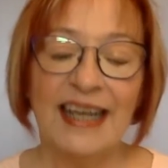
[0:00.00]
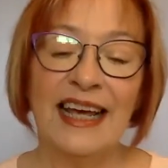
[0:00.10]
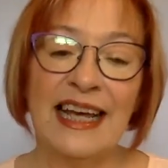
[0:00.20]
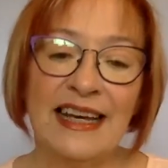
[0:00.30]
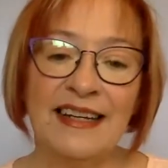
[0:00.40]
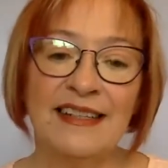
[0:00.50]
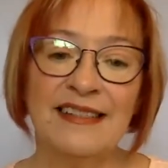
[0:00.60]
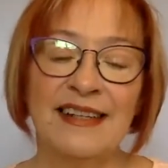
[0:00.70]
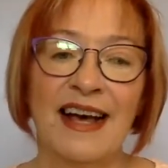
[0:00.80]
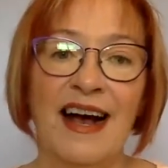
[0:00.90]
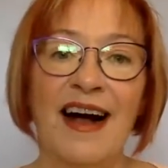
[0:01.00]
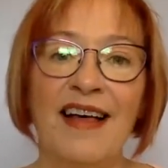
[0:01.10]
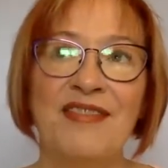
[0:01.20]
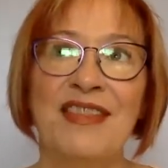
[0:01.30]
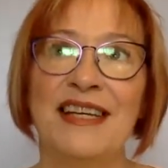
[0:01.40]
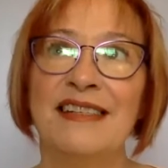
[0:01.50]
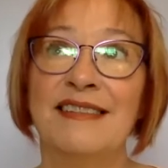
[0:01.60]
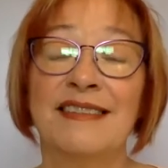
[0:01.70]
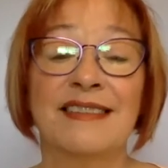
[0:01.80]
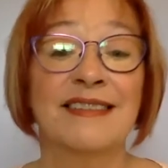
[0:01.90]
And on
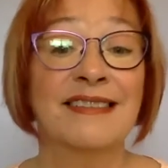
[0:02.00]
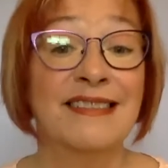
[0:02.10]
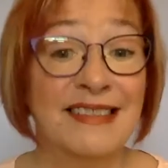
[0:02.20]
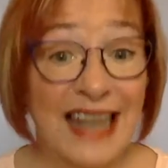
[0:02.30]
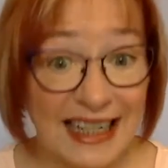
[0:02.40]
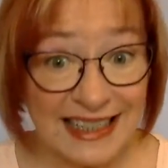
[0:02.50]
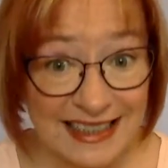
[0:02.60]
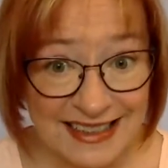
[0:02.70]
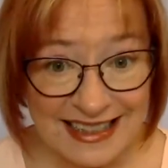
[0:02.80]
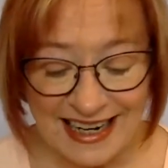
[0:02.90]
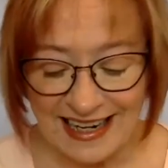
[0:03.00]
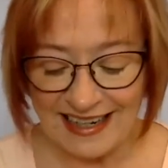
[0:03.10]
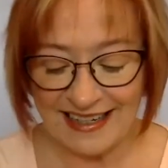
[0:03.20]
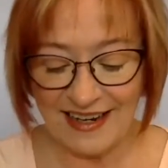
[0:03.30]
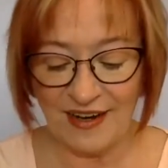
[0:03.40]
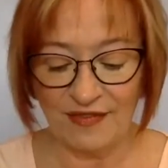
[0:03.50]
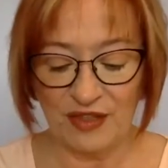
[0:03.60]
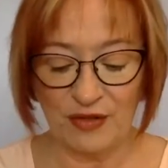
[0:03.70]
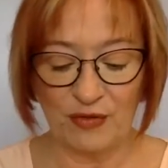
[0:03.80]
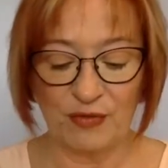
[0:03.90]
this second day of
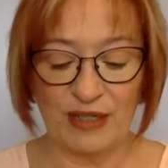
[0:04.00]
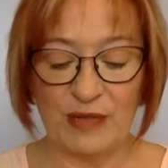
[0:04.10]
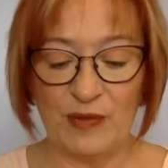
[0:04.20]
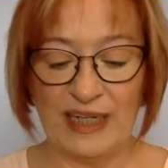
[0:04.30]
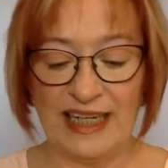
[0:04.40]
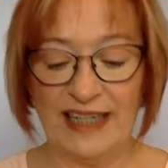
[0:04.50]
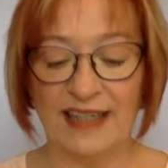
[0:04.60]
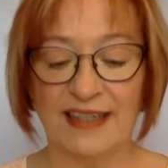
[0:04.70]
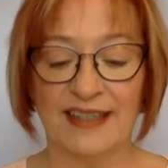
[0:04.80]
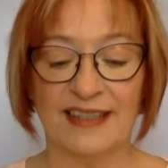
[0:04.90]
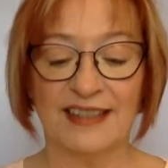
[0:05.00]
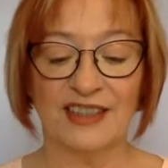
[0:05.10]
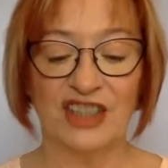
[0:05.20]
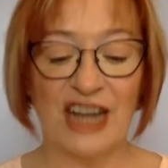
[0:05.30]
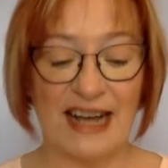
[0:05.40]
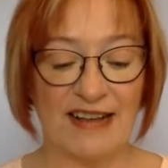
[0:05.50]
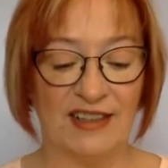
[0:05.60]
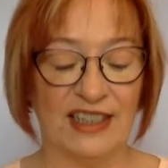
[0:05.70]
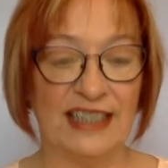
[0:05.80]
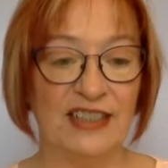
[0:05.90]
the 3-week
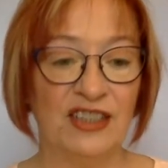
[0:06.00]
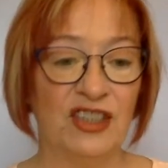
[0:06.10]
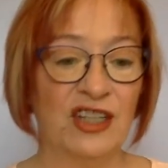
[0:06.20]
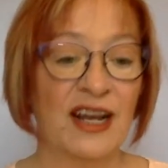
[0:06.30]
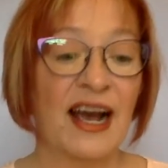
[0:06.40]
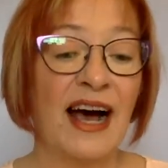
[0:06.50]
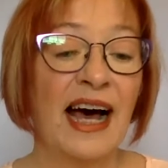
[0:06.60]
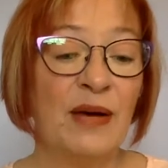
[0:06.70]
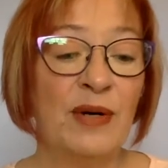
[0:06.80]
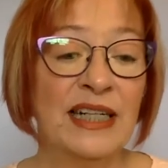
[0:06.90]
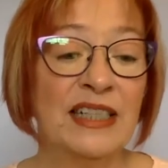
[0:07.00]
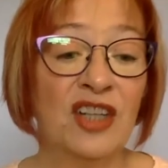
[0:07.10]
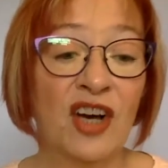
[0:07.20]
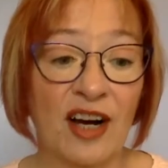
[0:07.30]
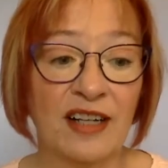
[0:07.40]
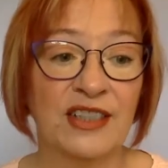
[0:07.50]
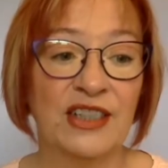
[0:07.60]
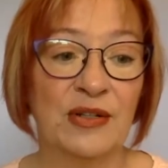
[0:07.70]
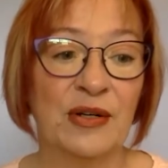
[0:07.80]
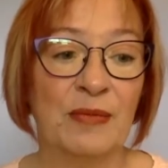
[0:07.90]
challenge, I want to talk to
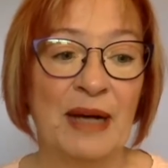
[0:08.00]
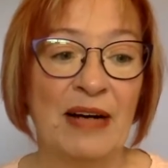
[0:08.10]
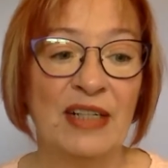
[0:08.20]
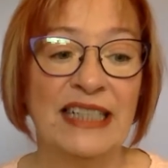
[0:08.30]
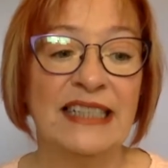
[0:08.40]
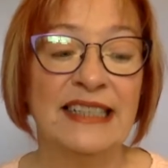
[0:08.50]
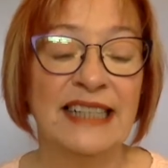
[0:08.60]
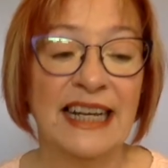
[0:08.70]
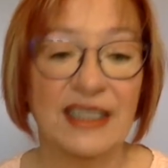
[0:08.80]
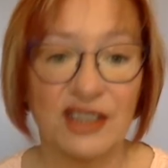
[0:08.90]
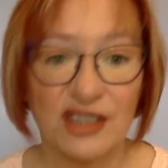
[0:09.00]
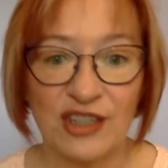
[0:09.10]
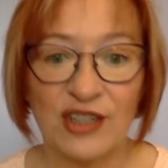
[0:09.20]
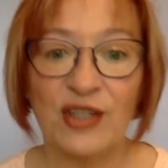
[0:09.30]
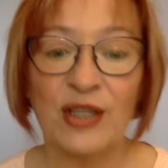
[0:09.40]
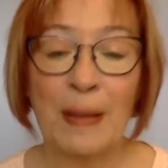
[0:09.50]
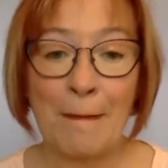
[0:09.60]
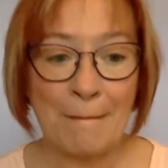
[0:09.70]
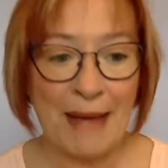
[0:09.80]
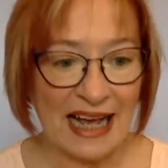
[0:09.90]
you about intentional
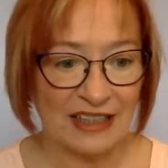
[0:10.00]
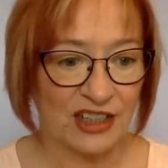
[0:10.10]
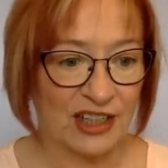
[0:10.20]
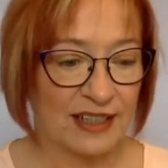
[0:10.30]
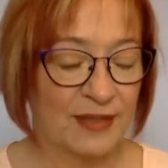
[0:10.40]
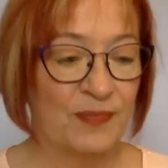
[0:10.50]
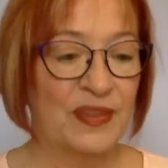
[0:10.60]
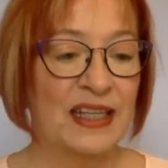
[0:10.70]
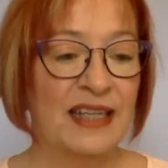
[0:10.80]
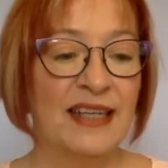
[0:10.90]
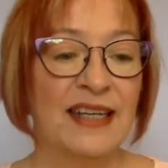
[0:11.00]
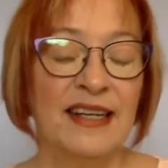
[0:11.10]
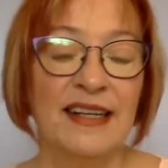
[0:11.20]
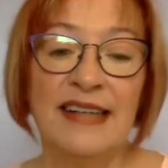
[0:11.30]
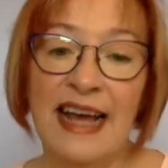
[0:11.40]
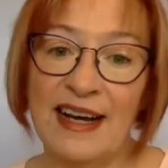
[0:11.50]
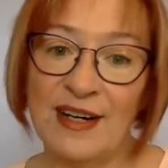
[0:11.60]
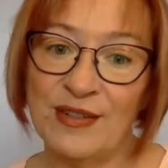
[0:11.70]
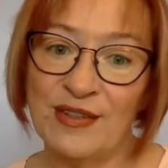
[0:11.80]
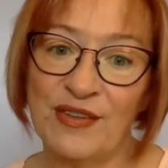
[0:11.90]
magic.
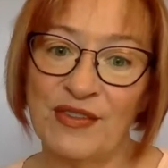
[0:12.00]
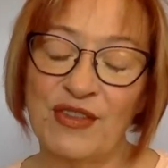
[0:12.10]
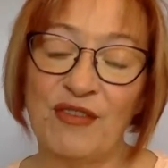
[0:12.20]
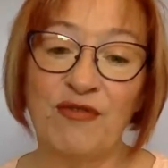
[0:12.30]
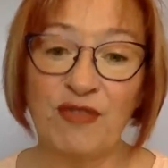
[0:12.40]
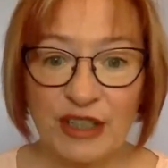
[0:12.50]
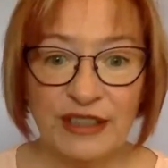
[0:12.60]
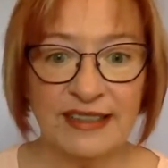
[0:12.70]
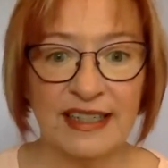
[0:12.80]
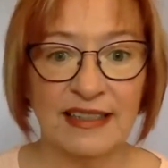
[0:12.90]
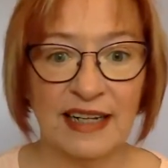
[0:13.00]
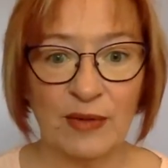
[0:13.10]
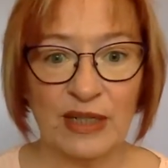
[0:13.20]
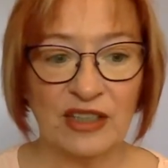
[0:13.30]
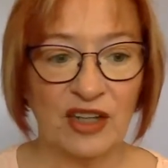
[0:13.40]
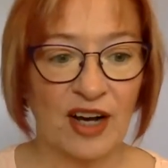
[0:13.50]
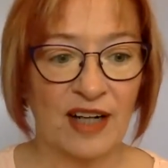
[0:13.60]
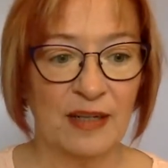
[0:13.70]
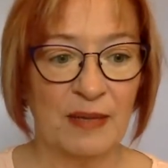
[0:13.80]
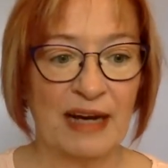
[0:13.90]
Now, the first thing that I want to
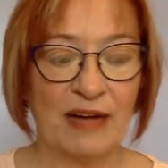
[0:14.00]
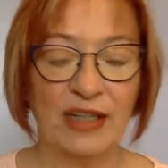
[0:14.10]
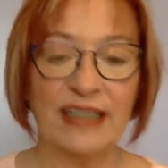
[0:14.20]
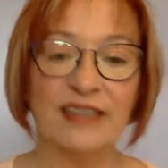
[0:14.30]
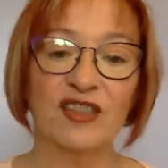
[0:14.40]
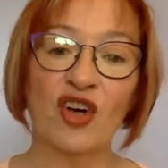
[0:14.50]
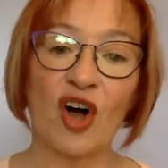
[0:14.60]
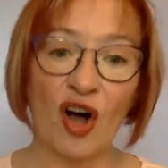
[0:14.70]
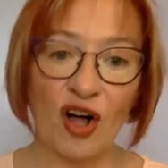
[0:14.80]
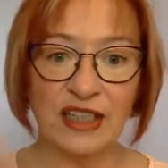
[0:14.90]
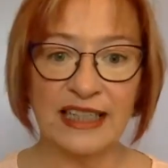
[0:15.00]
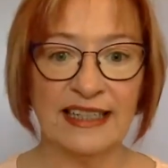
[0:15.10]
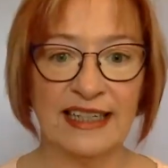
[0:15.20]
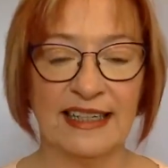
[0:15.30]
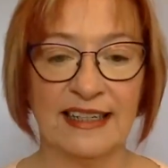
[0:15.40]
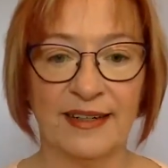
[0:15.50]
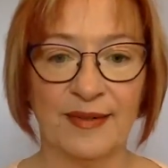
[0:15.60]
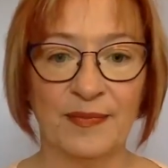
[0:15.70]
talk about is calling in